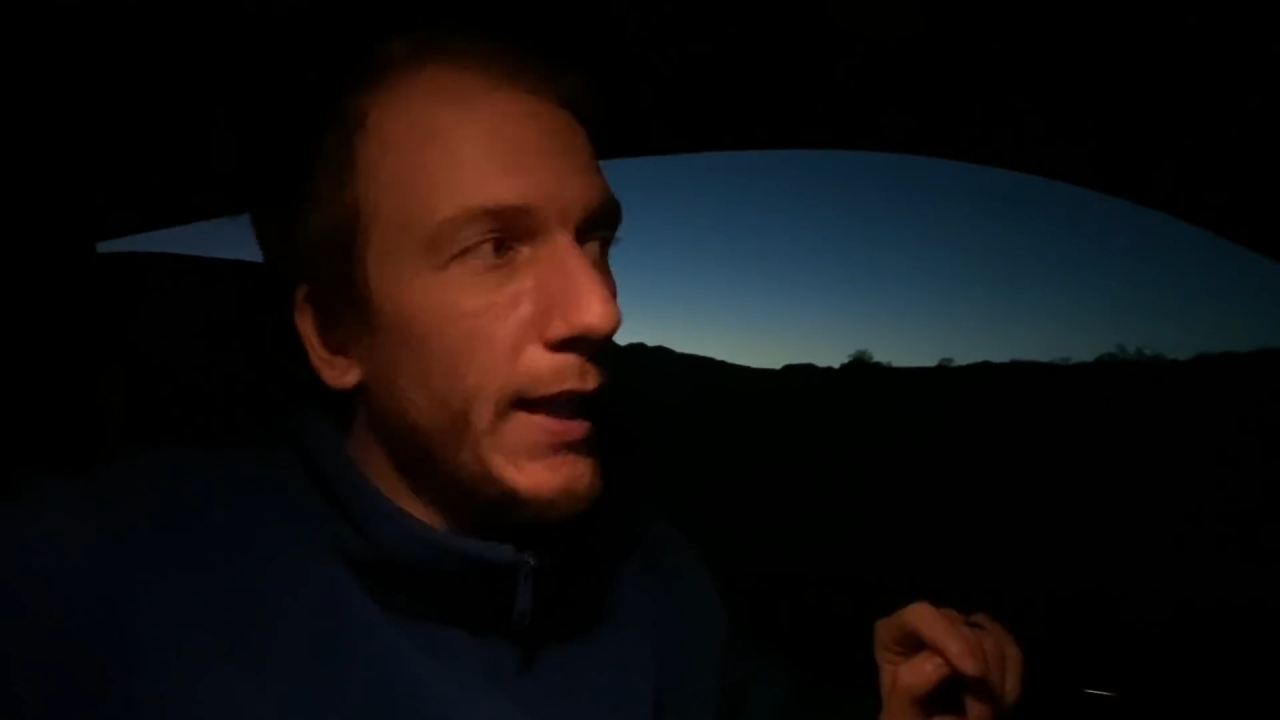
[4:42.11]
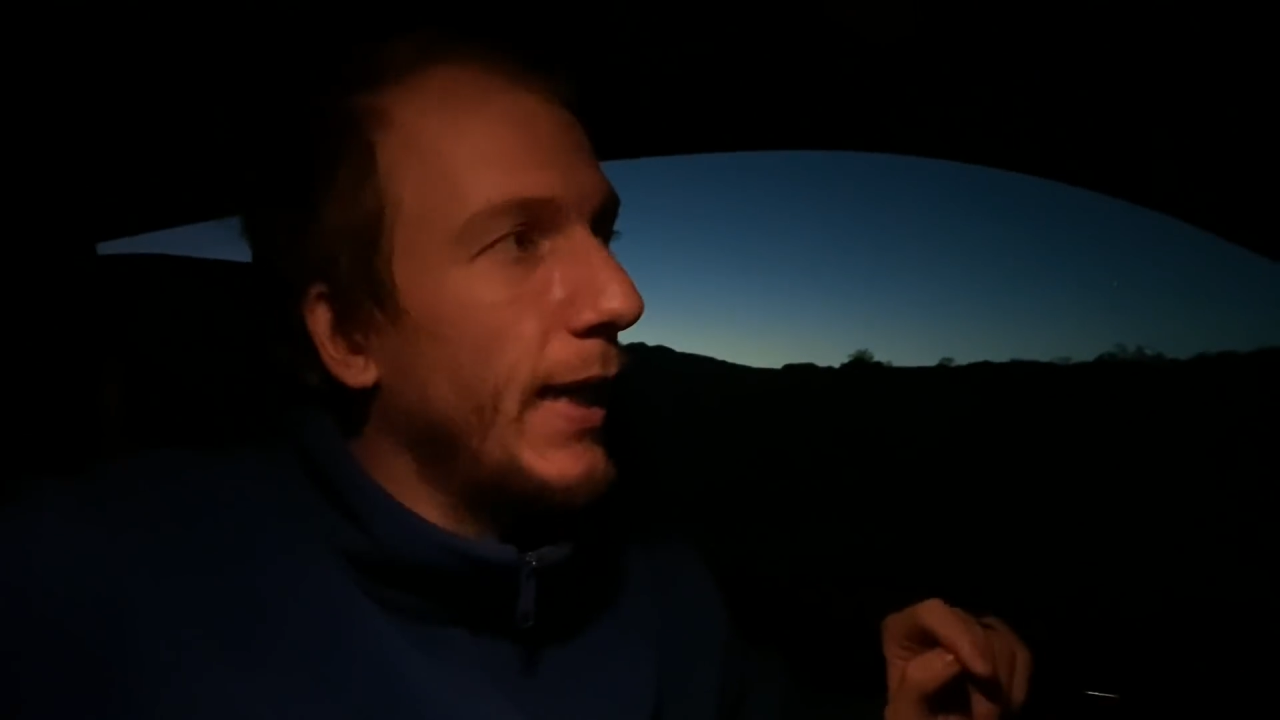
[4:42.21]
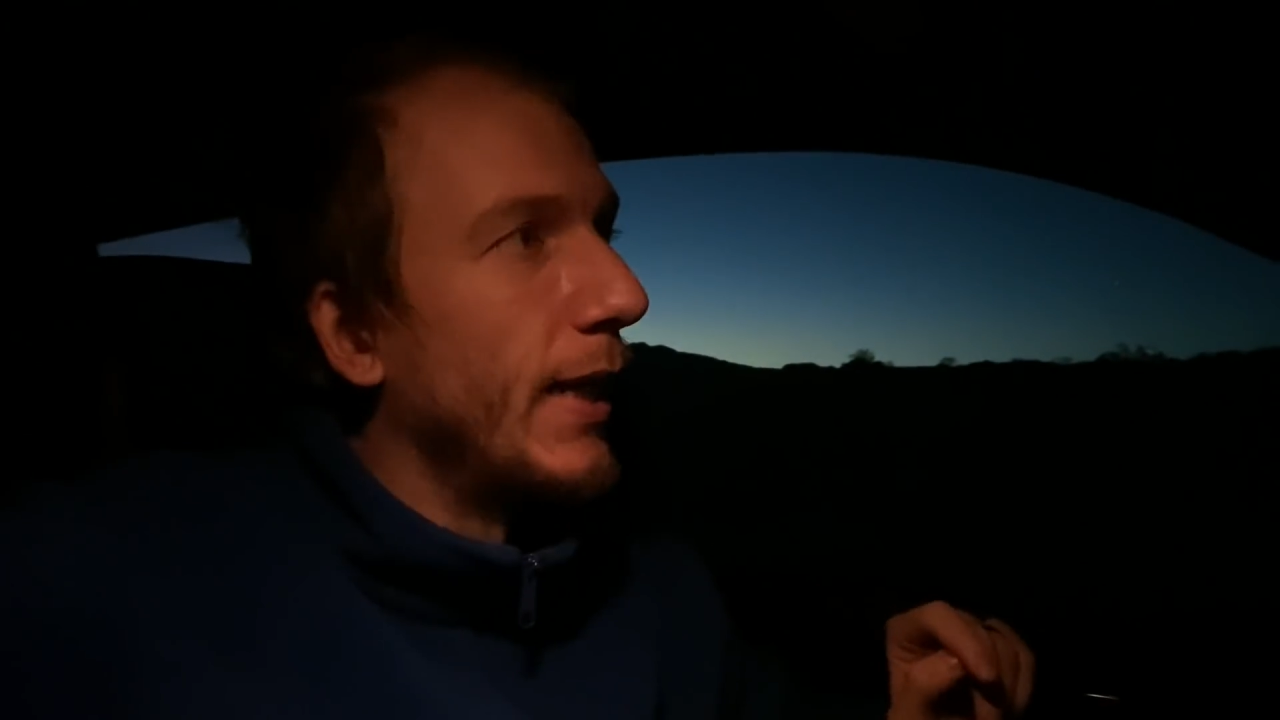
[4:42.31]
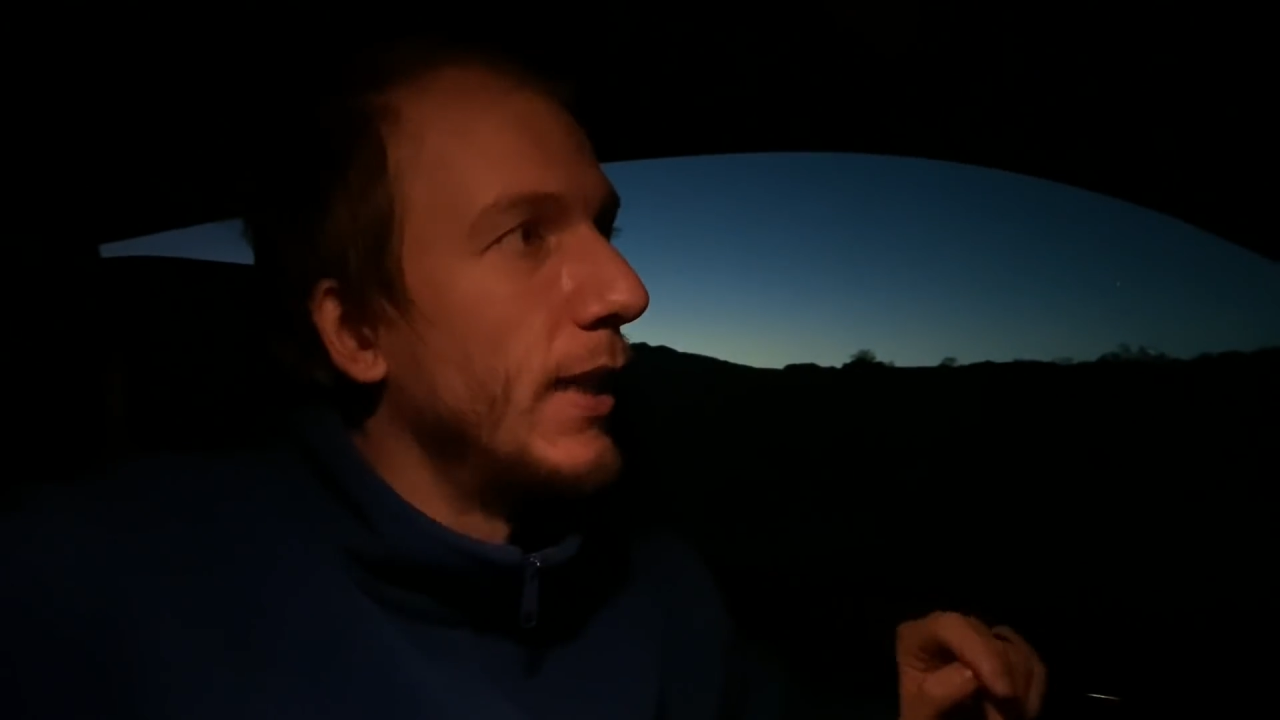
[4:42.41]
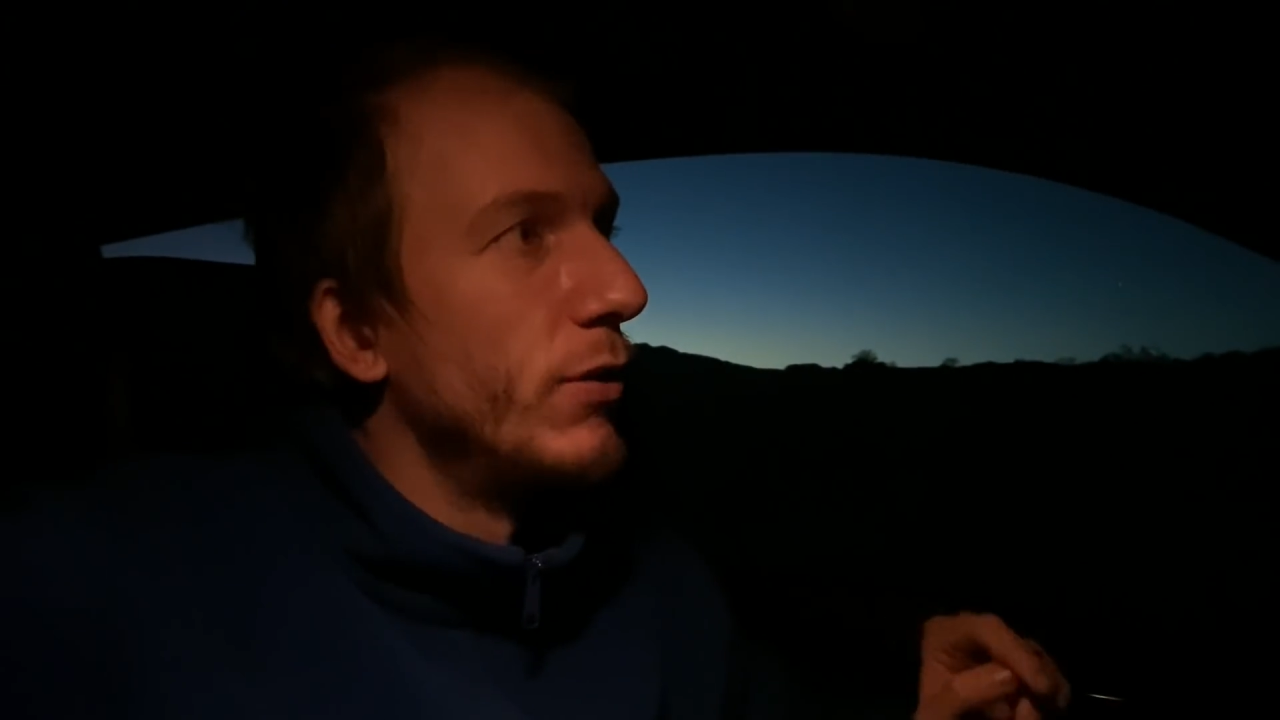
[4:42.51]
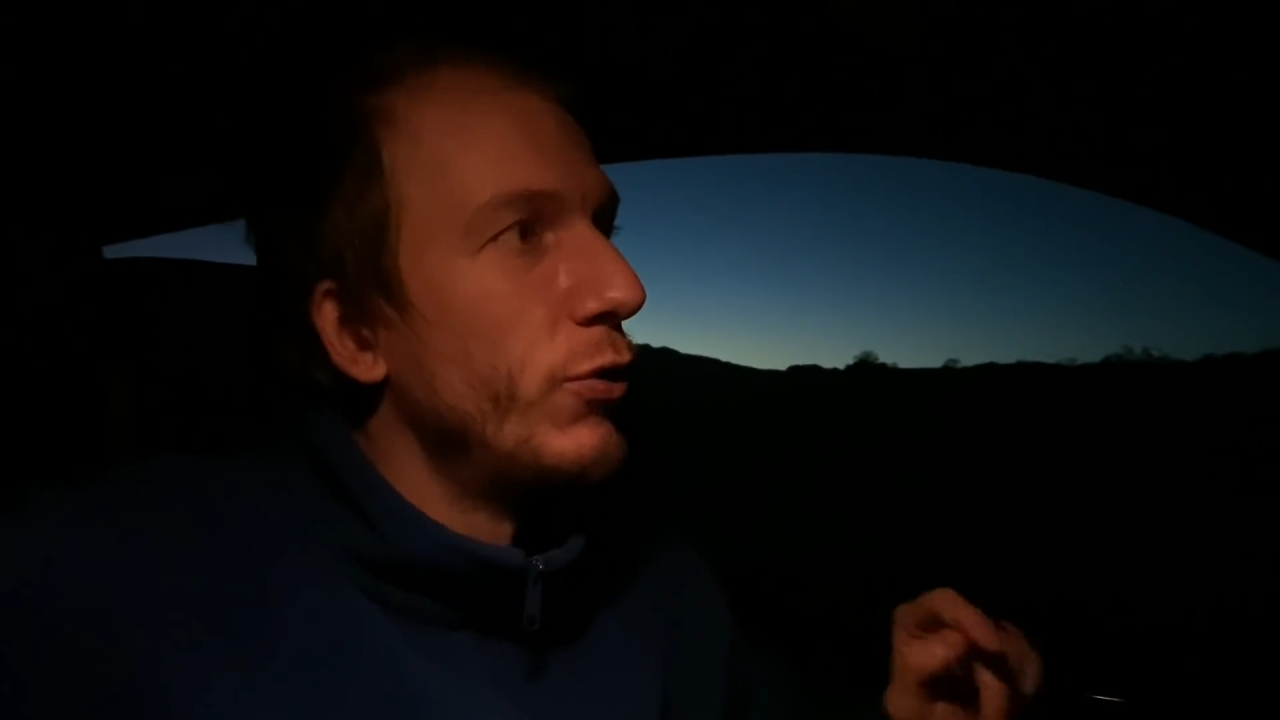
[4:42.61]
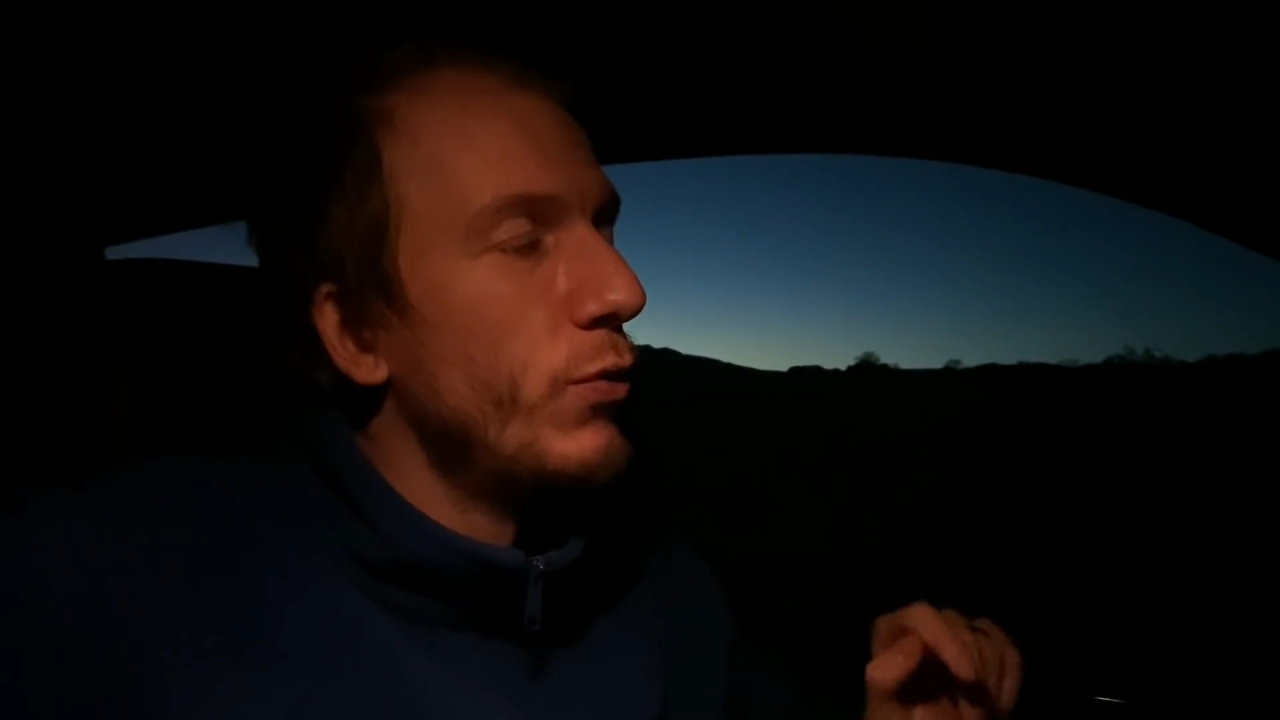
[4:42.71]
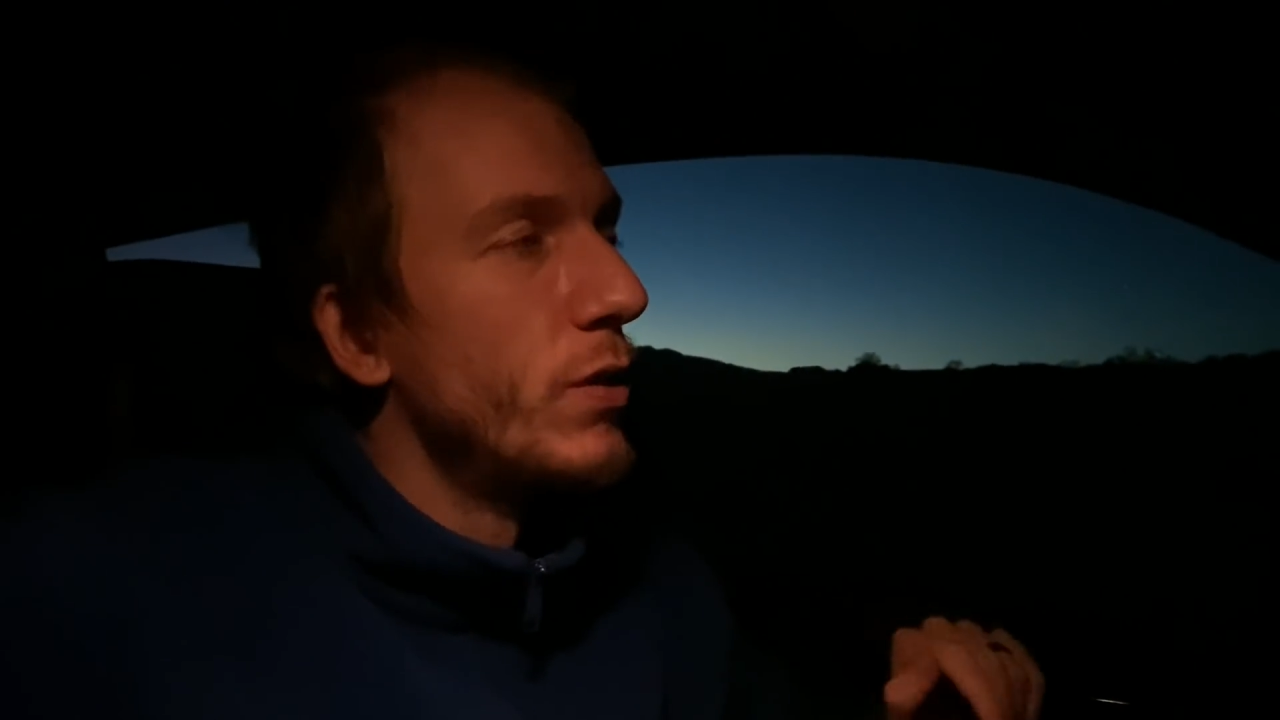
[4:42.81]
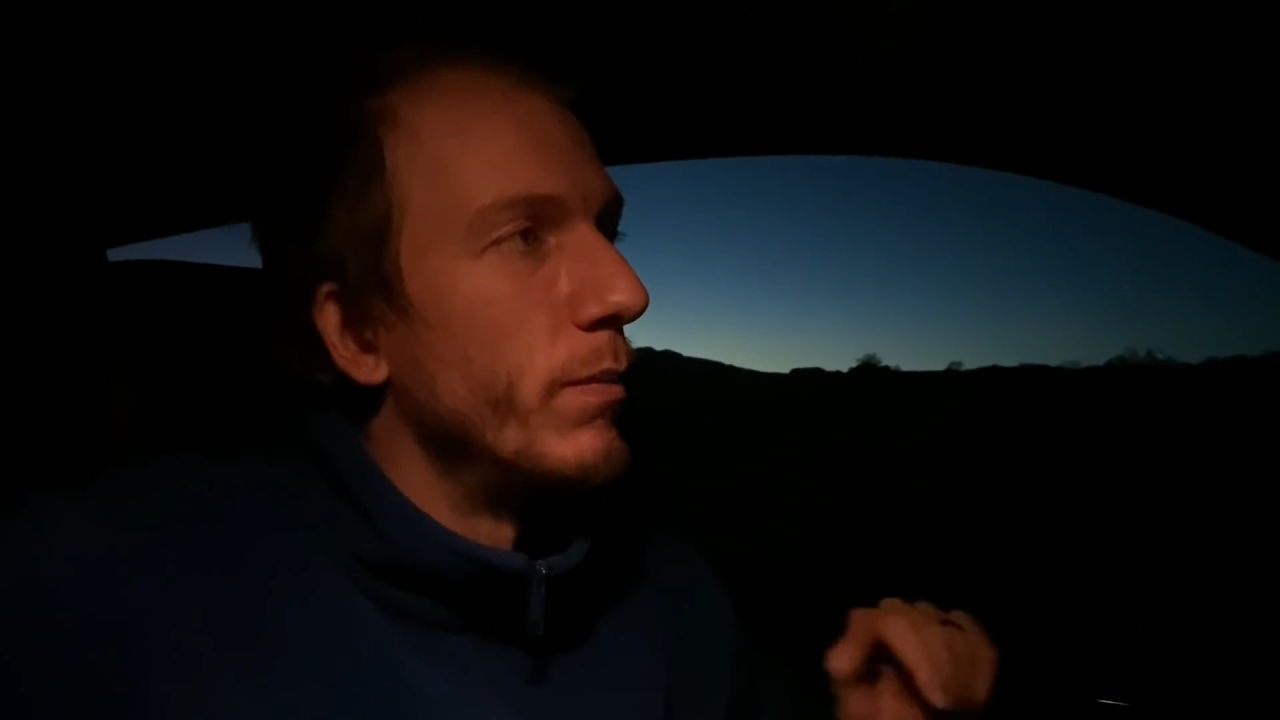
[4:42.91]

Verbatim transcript: and use